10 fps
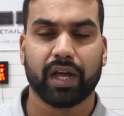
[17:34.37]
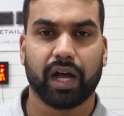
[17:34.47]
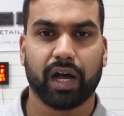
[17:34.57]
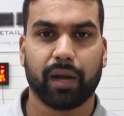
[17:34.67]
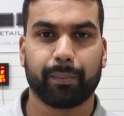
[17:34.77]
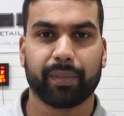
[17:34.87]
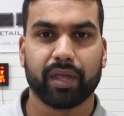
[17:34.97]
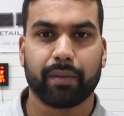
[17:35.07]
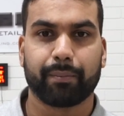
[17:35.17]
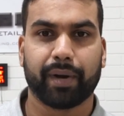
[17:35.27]

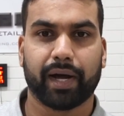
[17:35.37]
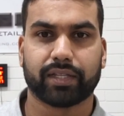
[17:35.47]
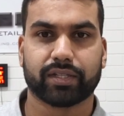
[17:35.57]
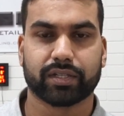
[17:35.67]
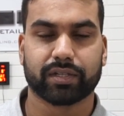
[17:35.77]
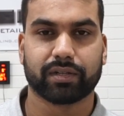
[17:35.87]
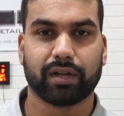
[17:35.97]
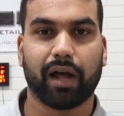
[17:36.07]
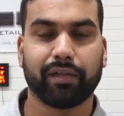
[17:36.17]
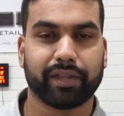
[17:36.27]
But
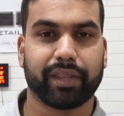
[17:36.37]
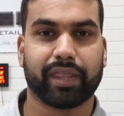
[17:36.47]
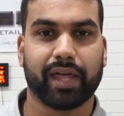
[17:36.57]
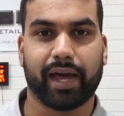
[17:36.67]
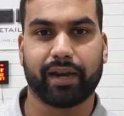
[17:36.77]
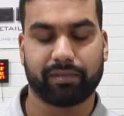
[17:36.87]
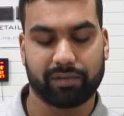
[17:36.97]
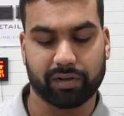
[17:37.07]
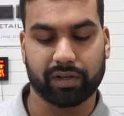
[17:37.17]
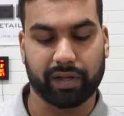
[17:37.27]
other than that,
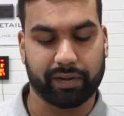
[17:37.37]
look,